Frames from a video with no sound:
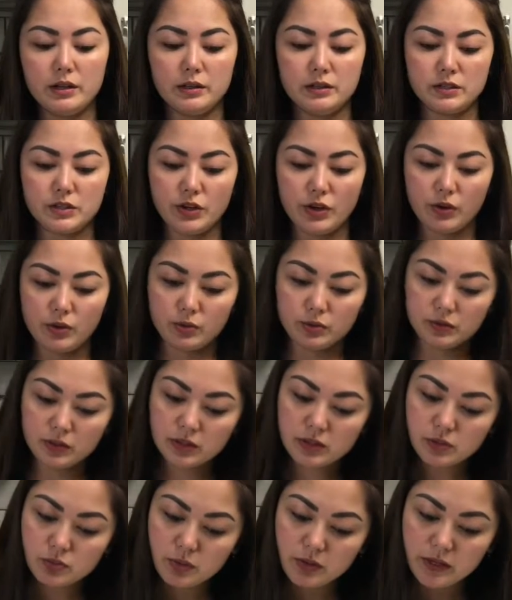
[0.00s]
So
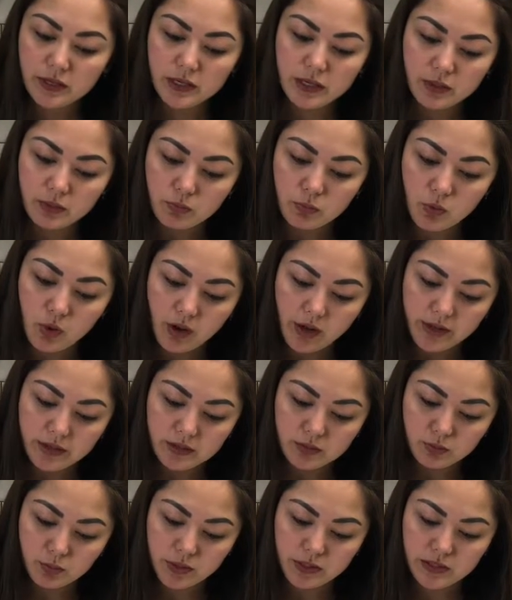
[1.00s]
this one
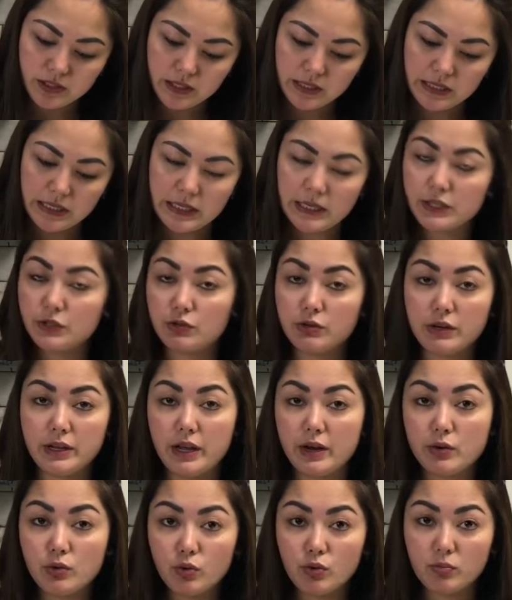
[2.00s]
was with
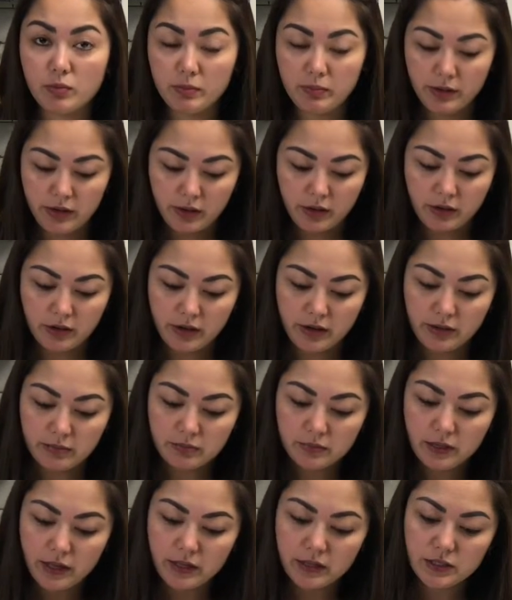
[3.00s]
literally a normal buttercream.